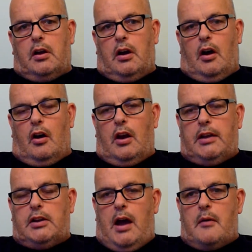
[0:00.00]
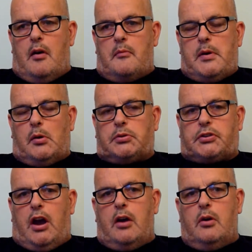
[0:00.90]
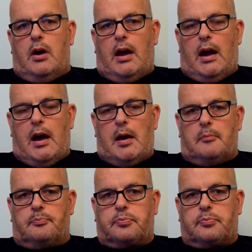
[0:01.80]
I'll let now our meals go, and